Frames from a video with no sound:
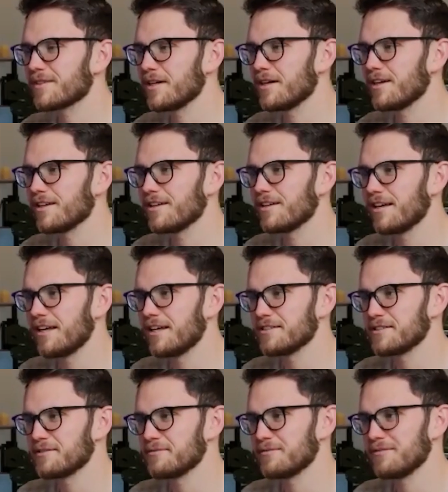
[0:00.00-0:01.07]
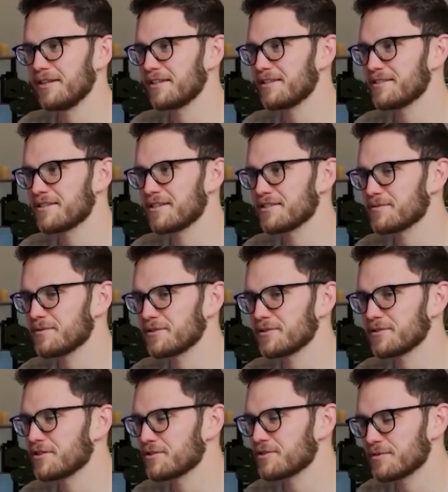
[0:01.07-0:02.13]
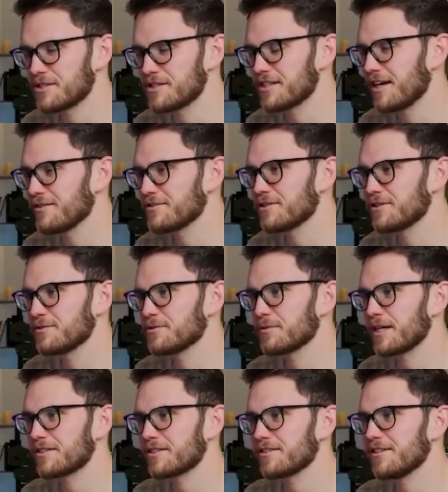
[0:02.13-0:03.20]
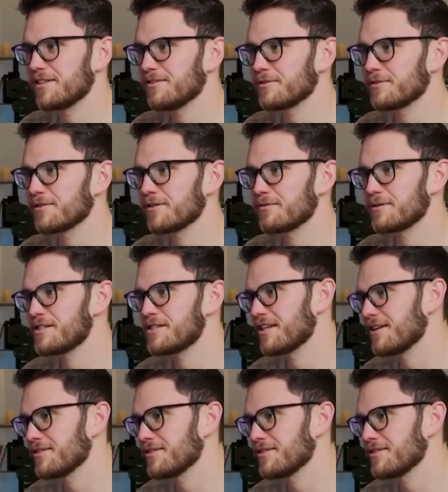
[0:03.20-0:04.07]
Got it. And is it like these customers are just reaching out to you directly, or they're reaching